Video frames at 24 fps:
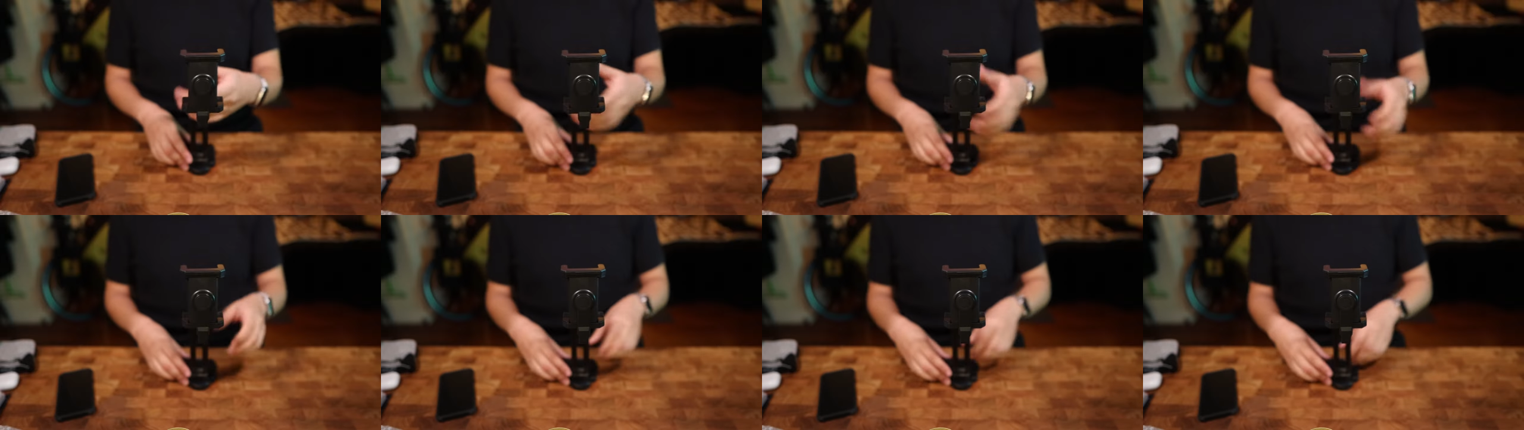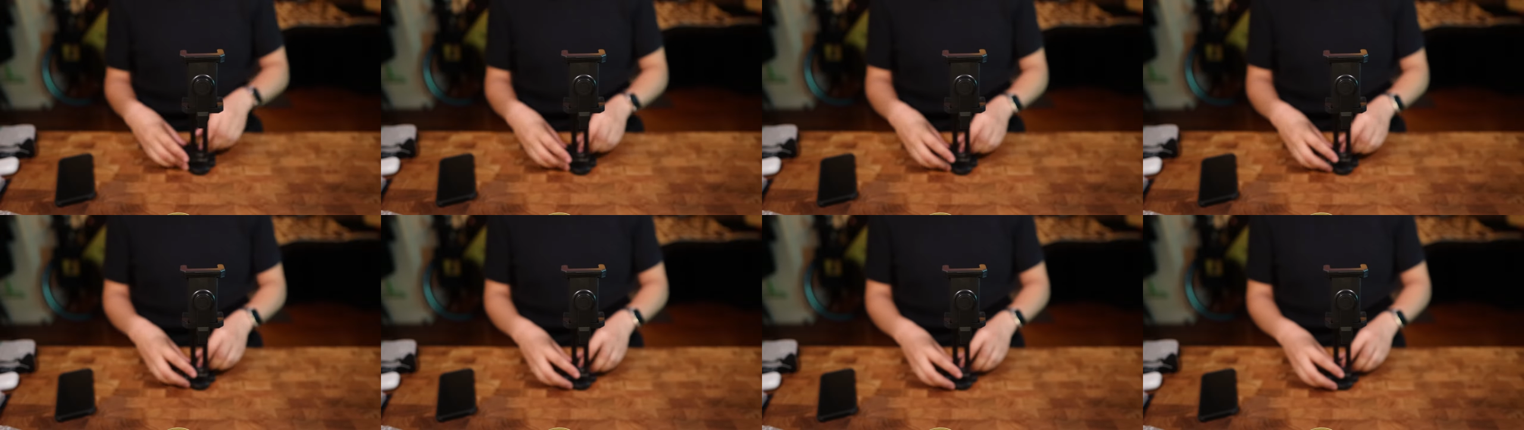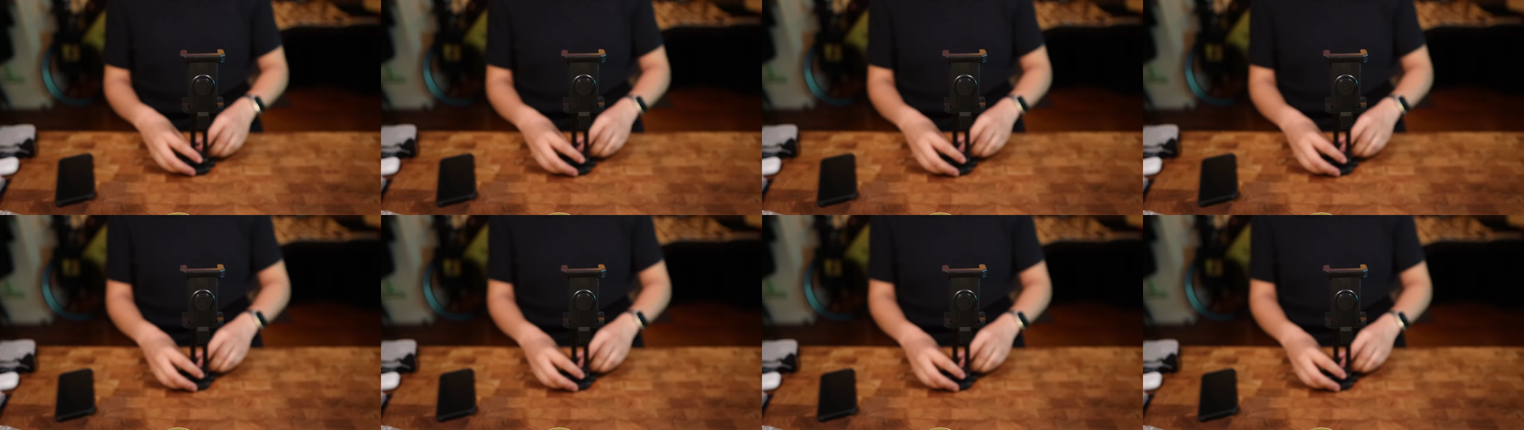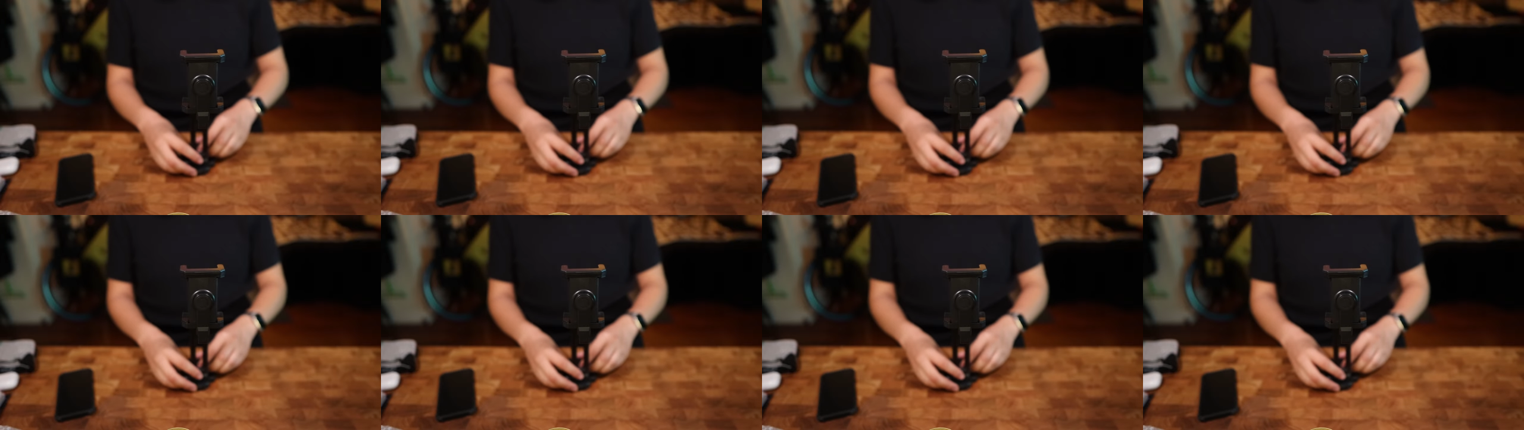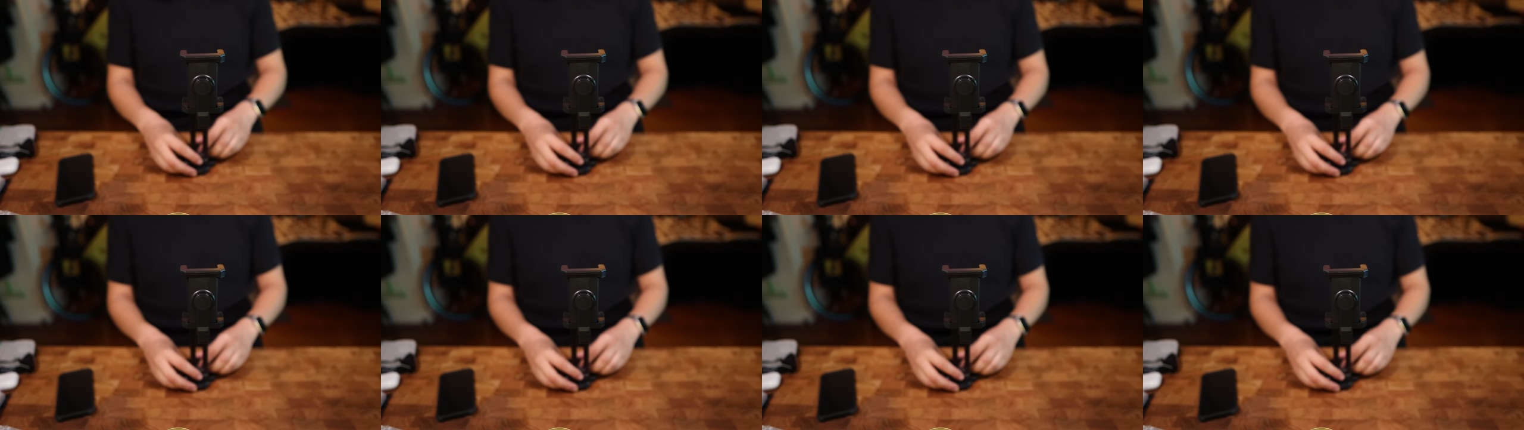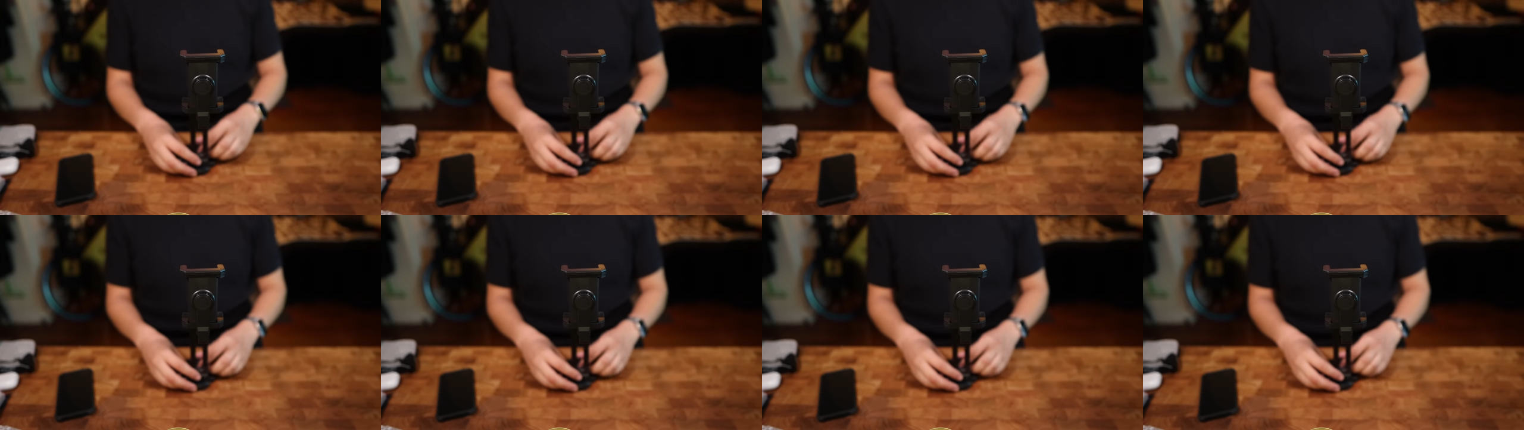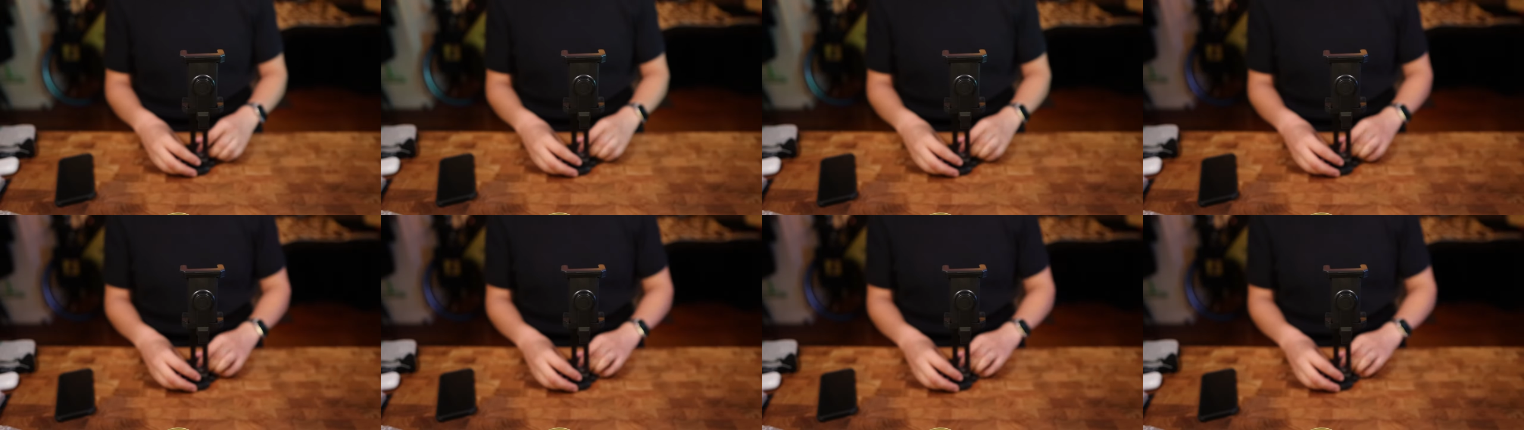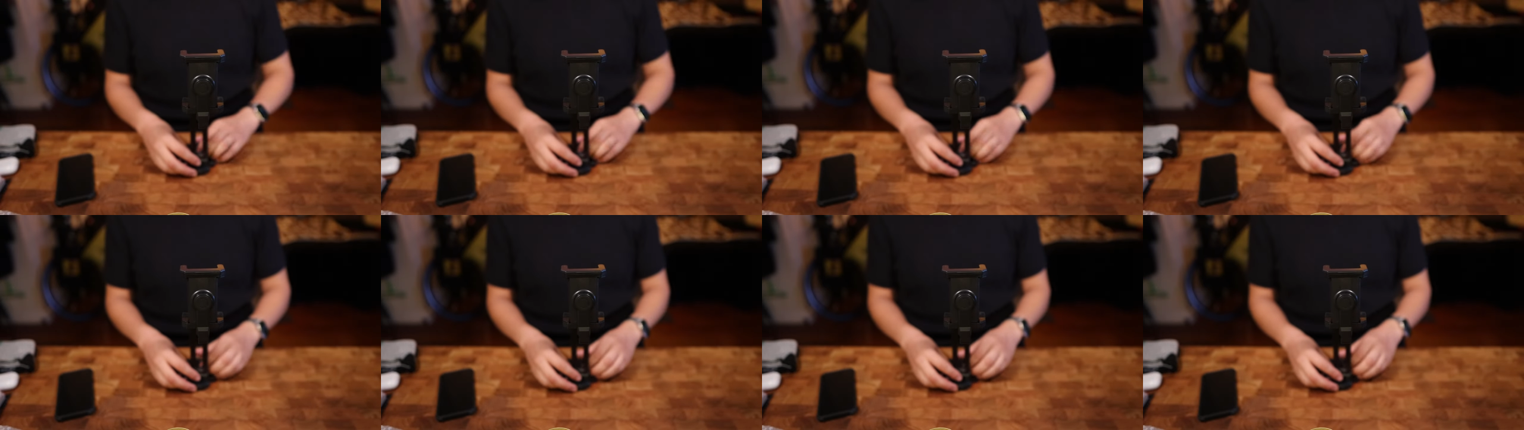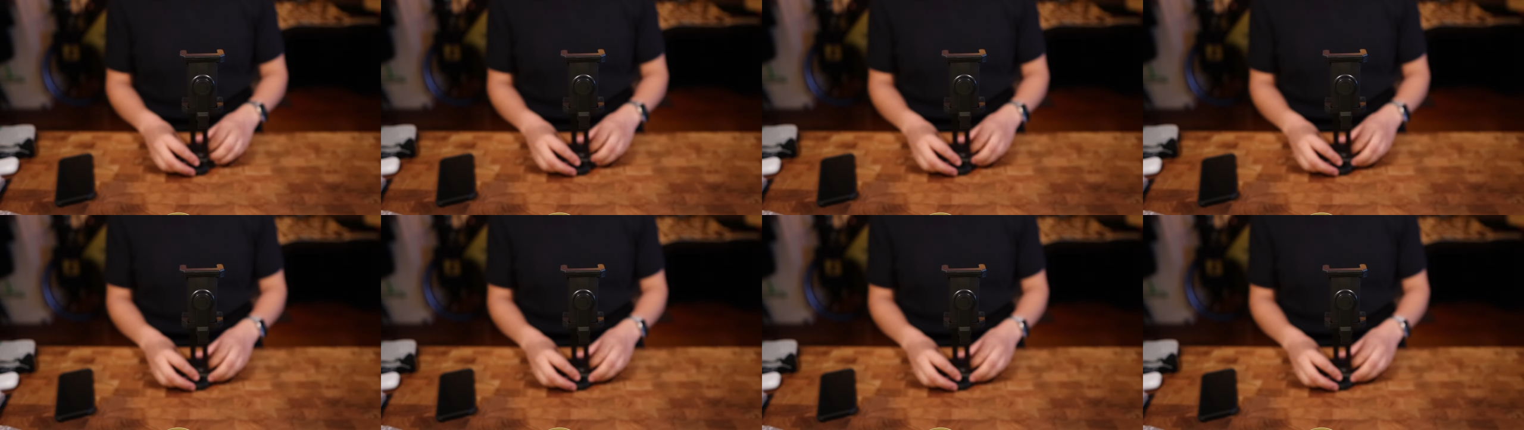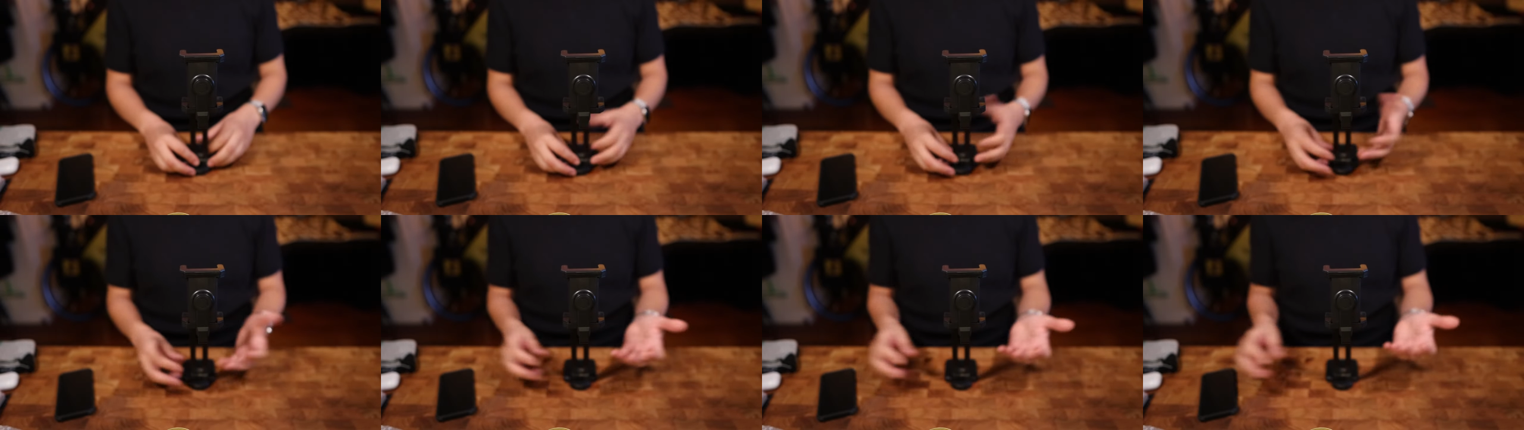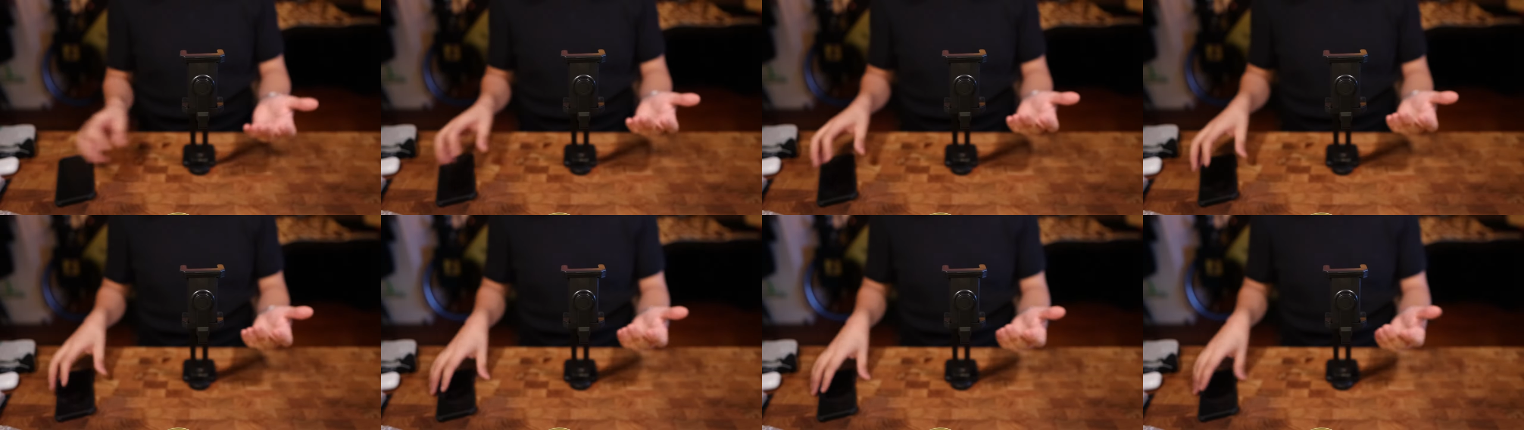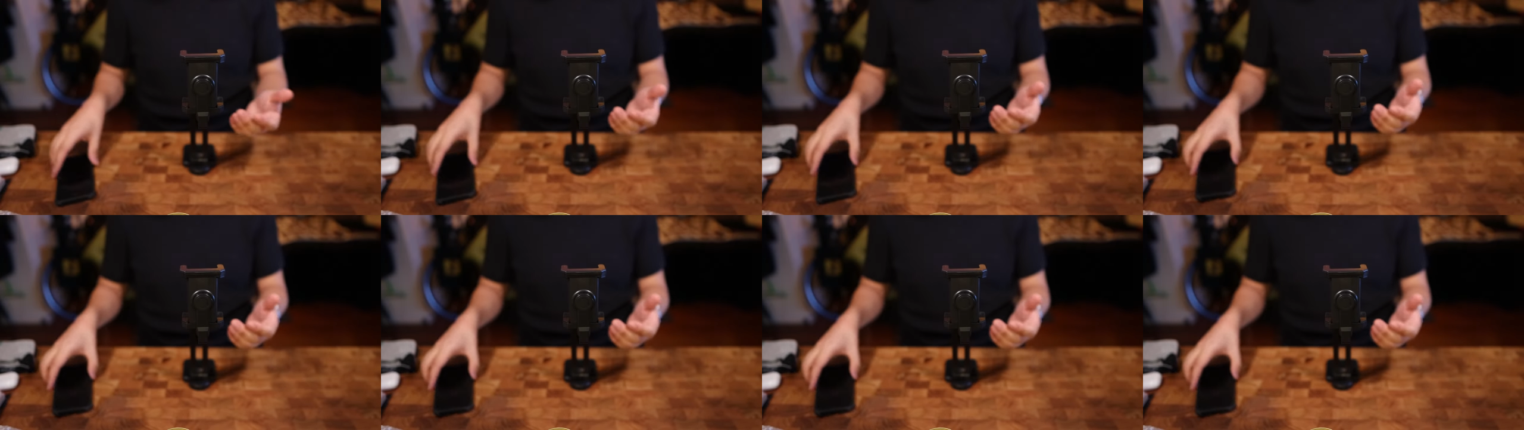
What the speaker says: [unreadable: no face in view]